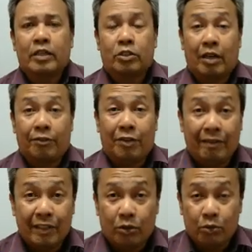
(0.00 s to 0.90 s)
So if you
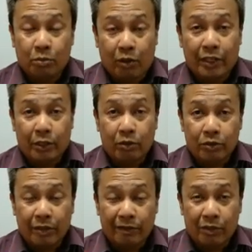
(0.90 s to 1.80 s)
have these two
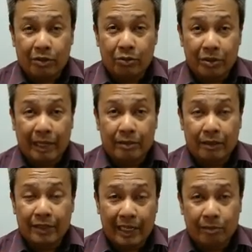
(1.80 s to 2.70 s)
molecules, two types
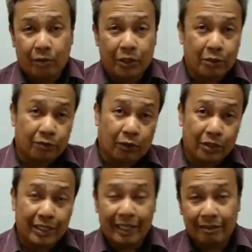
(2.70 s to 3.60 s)
of DNA molecules,
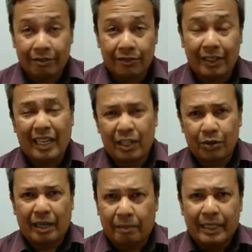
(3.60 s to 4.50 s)
14 and 15, and
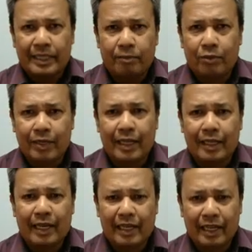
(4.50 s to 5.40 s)
you can mix them
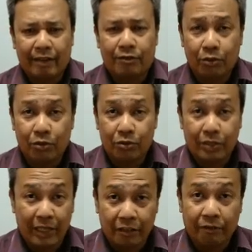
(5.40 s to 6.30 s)
together, and then if you
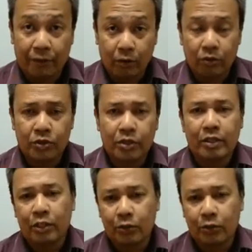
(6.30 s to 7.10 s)
centrifuge,